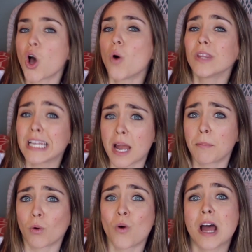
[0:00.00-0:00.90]
is only
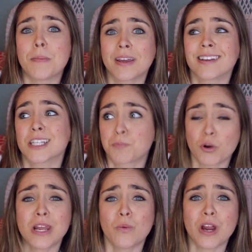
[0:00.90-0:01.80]
number 1 because it's
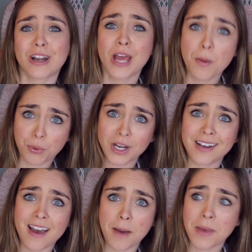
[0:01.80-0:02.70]
pretty weird,
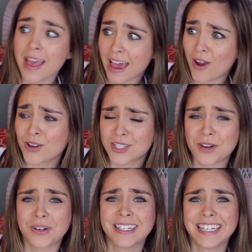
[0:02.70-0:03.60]
pretty dumb, and
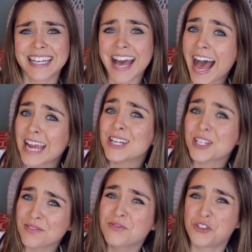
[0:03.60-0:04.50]
also kind of